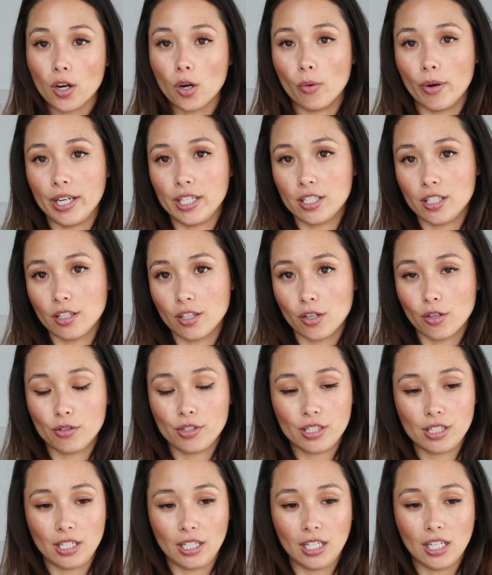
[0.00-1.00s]
going to go
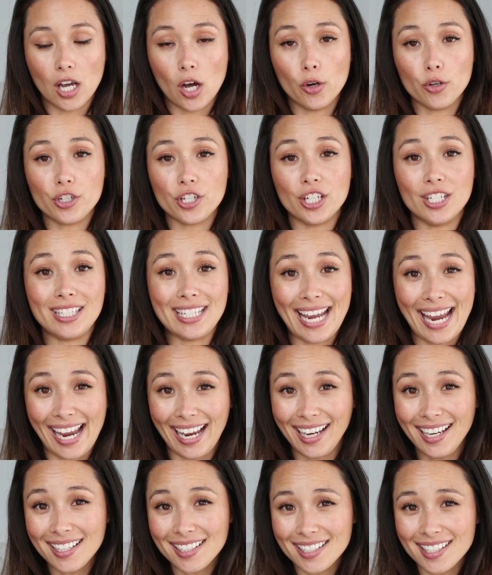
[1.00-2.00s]
see Ocean's
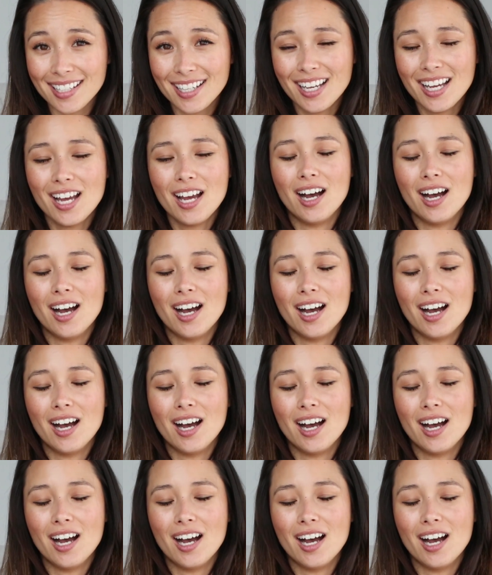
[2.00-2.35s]
8